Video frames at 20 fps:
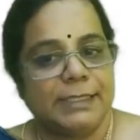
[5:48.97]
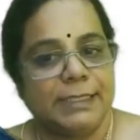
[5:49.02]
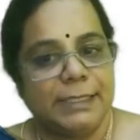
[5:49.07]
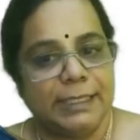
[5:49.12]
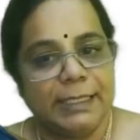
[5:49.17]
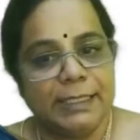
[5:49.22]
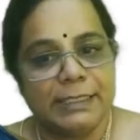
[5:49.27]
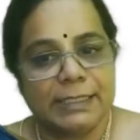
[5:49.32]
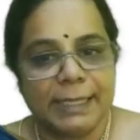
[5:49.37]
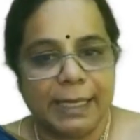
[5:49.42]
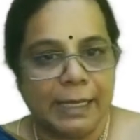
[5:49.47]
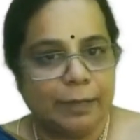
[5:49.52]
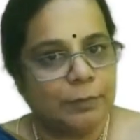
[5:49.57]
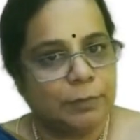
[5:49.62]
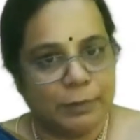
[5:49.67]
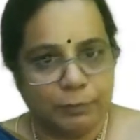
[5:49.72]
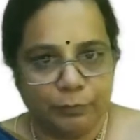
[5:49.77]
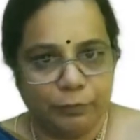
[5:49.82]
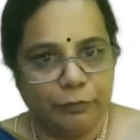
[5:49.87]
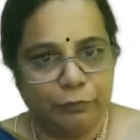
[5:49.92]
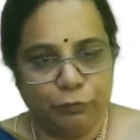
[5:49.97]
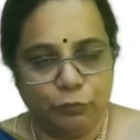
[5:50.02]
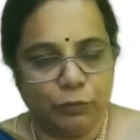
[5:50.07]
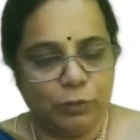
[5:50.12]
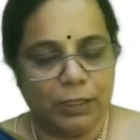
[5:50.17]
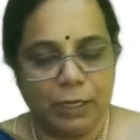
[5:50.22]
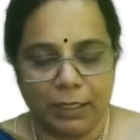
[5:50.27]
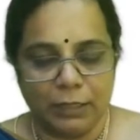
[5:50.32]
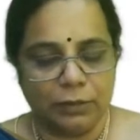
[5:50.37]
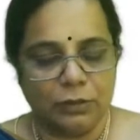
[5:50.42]
See, these came up
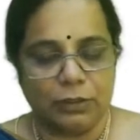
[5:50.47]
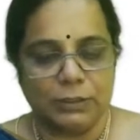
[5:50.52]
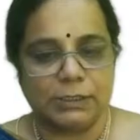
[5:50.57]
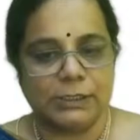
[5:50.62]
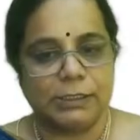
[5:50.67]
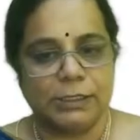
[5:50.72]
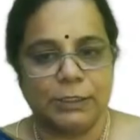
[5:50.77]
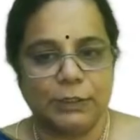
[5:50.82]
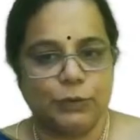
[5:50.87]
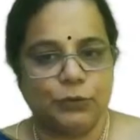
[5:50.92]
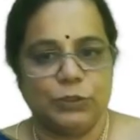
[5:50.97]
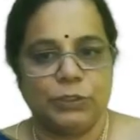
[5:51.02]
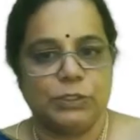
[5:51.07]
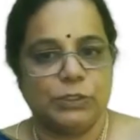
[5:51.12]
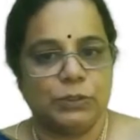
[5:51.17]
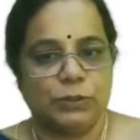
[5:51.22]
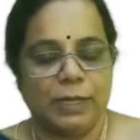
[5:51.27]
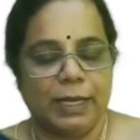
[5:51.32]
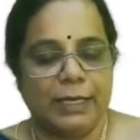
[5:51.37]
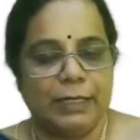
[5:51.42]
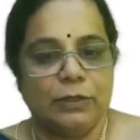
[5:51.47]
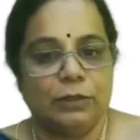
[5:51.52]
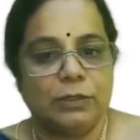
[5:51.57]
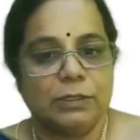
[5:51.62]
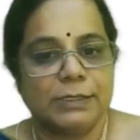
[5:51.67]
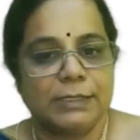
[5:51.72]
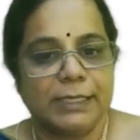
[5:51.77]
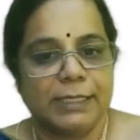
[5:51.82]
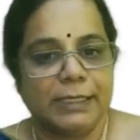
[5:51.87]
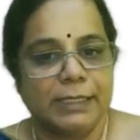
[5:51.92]
before our constitution, so I'll
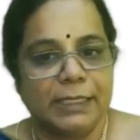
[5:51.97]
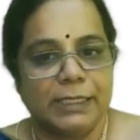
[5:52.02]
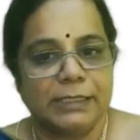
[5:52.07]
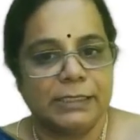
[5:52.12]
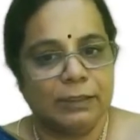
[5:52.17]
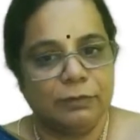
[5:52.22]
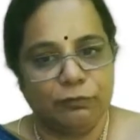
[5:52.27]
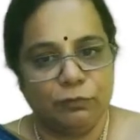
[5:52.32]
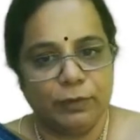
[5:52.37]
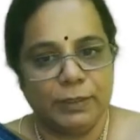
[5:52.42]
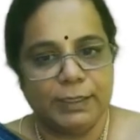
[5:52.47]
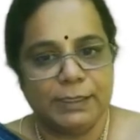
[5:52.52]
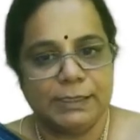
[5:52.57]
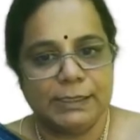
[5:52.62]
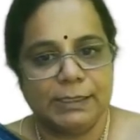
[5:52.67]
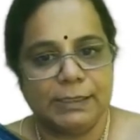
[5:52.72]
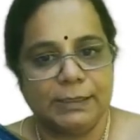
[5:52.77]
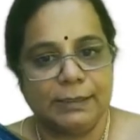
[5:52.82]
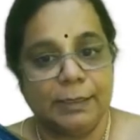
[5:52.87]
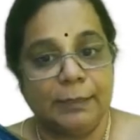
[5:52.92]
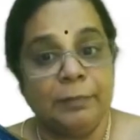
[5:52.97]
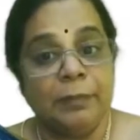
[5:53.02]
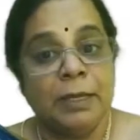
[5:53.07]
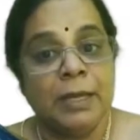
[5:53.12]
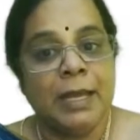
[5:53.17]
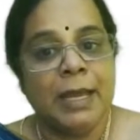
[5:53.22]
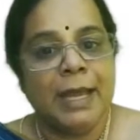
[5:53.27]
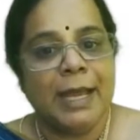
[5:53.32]
not say these influenced them.